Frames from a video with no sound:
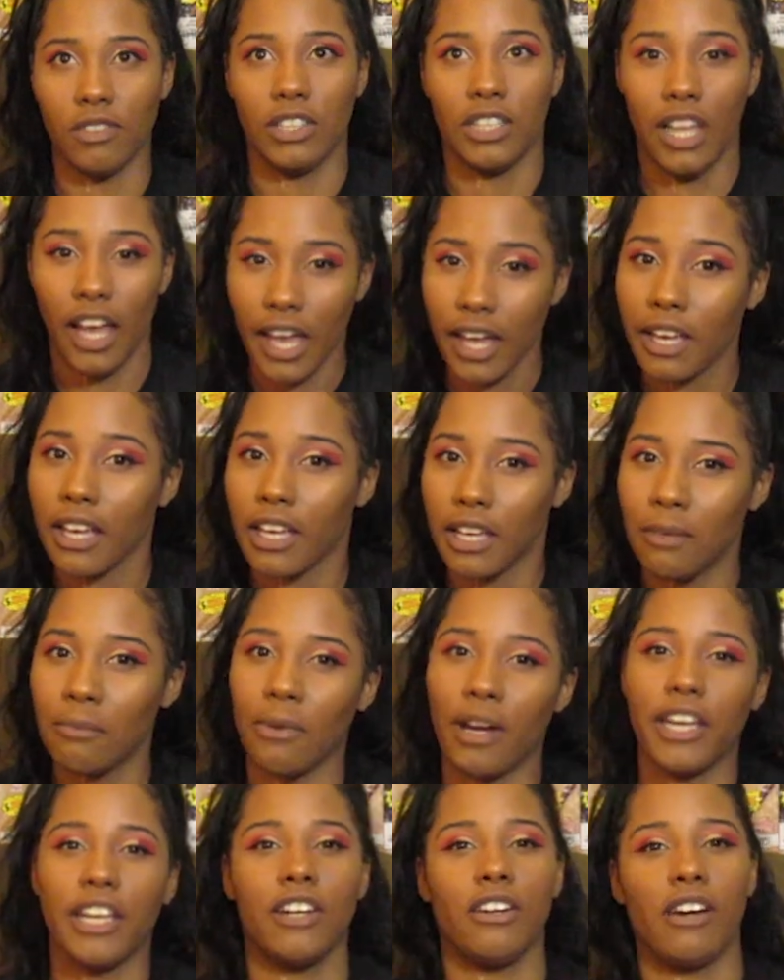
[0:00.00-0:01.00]
like in
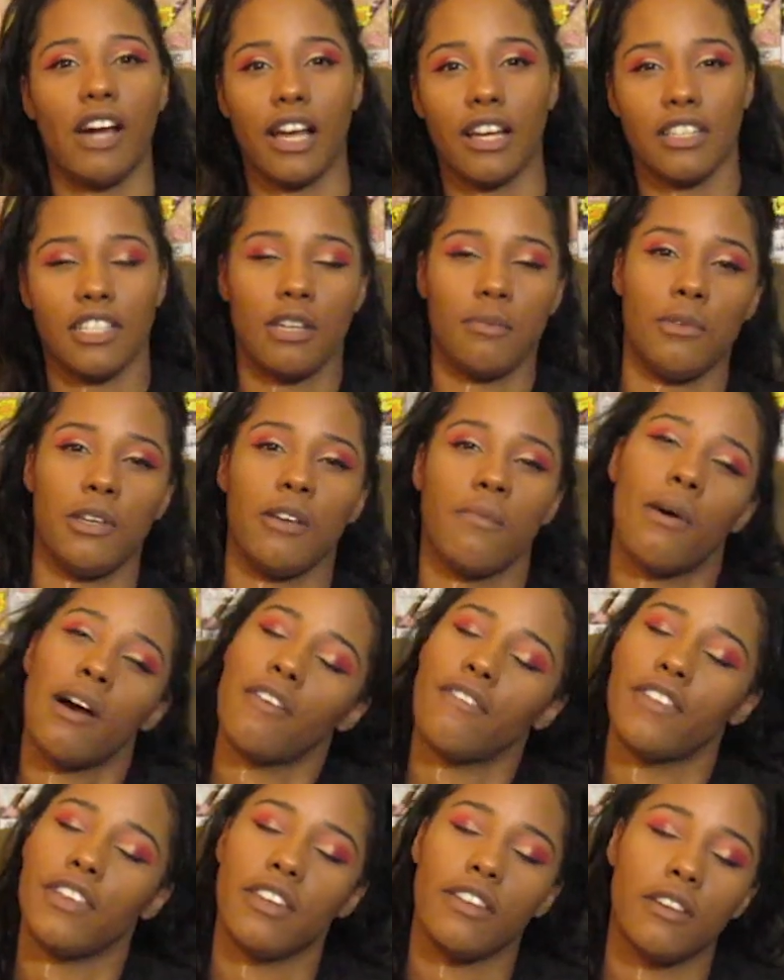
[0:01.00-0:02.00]
My Hero Academia,
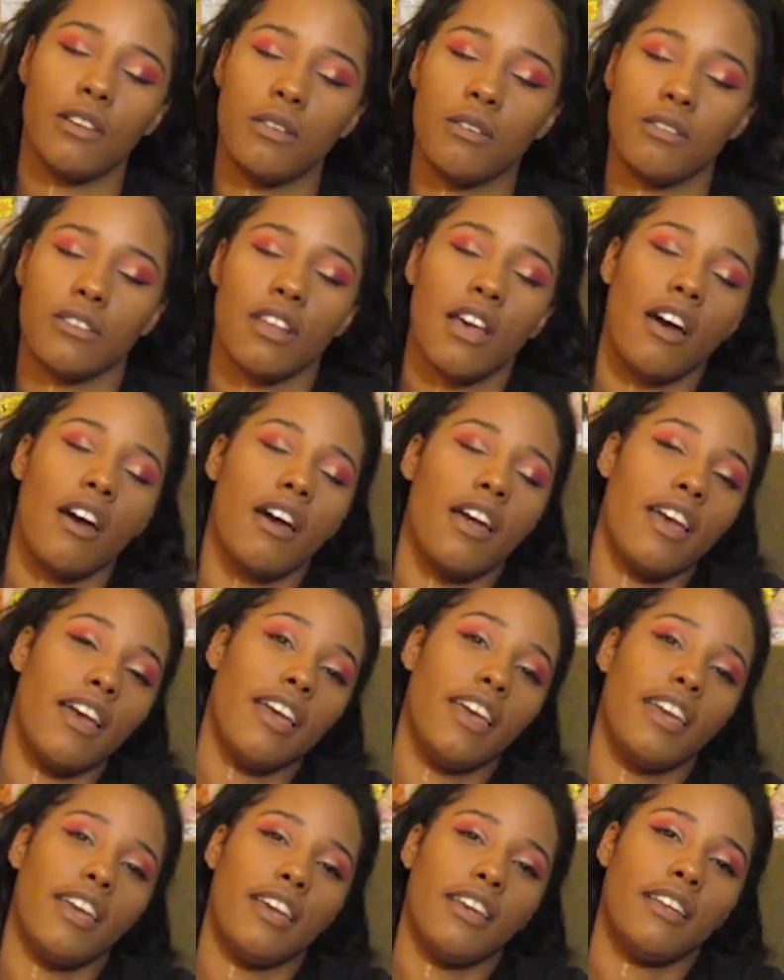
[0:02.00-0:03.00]
my videos
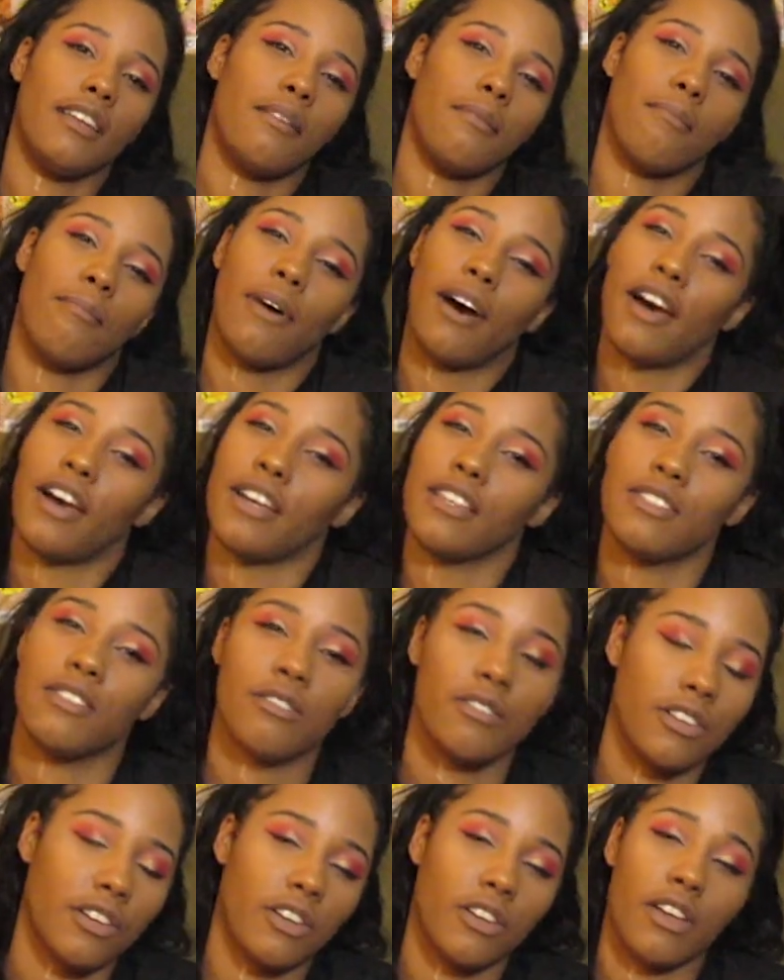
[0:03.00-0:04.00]
in My
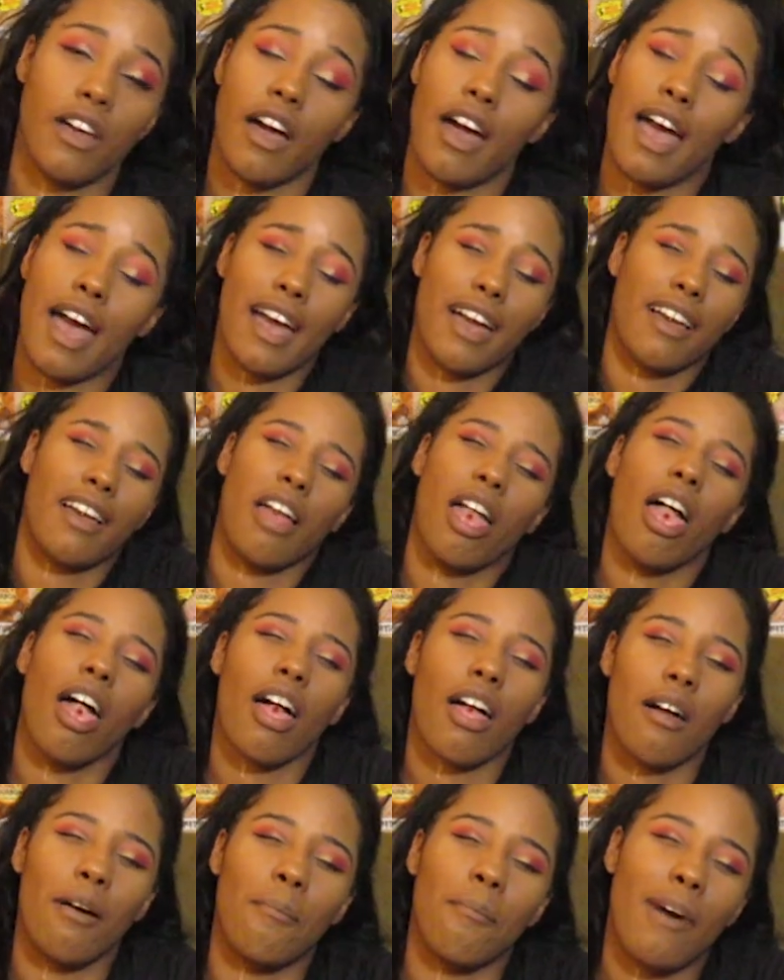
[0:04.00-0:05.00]
Stoner Girl, Ac-
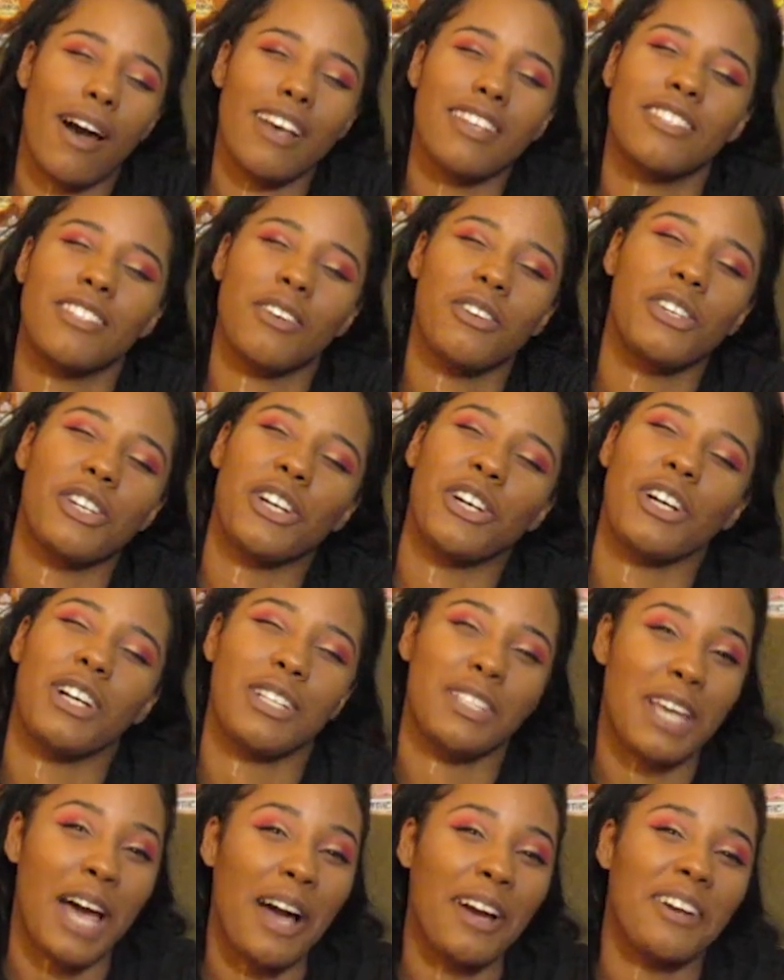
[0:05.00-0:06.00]
Ugh, My Stoner Girl
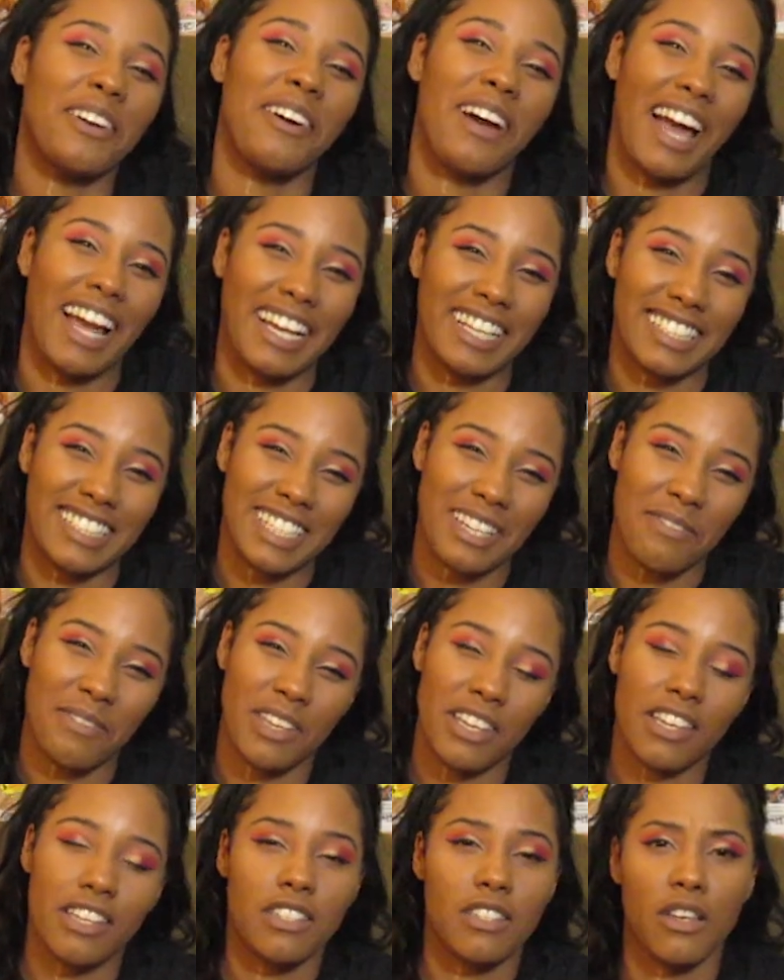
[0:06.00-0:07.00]
Otaku
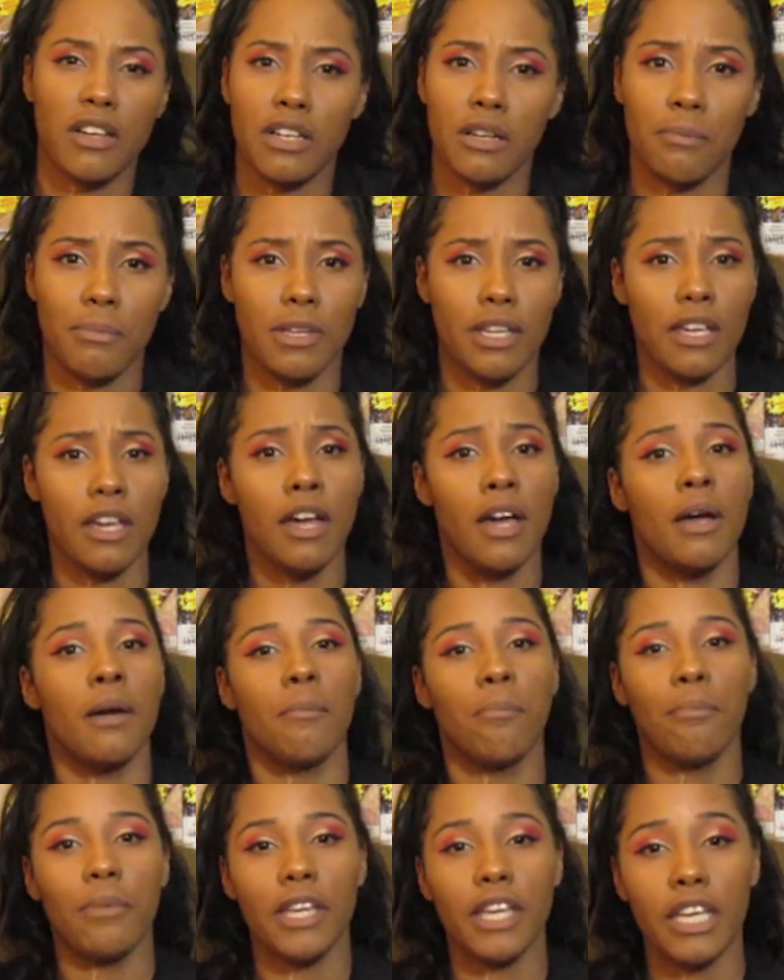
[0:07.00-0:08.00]
Academia is going to be
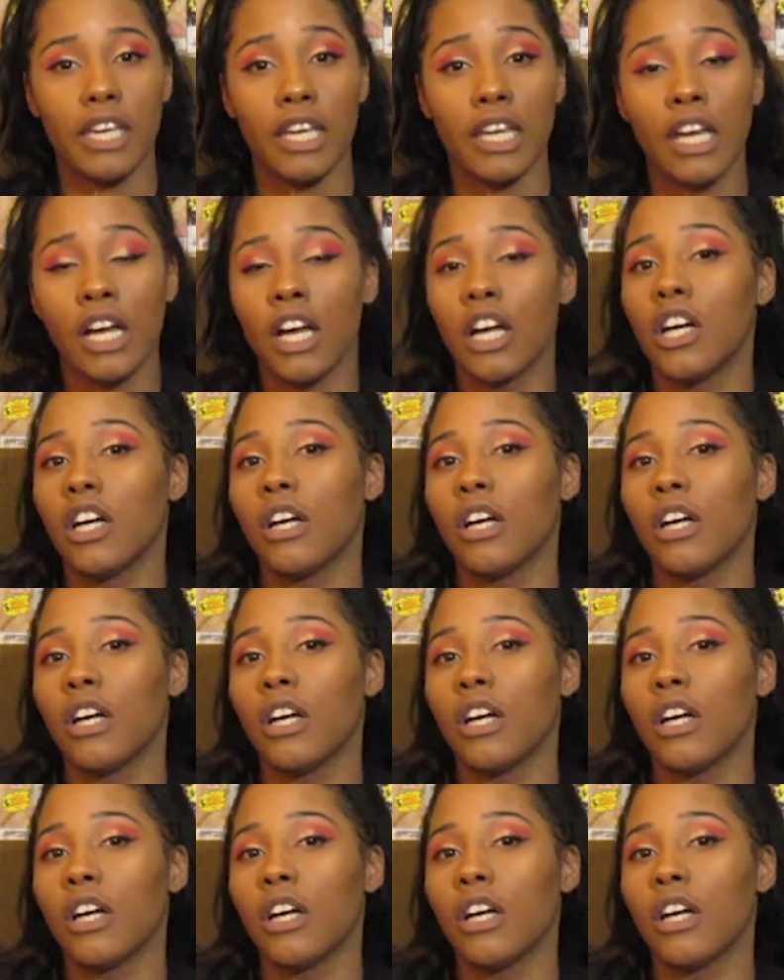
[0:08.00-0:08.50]
me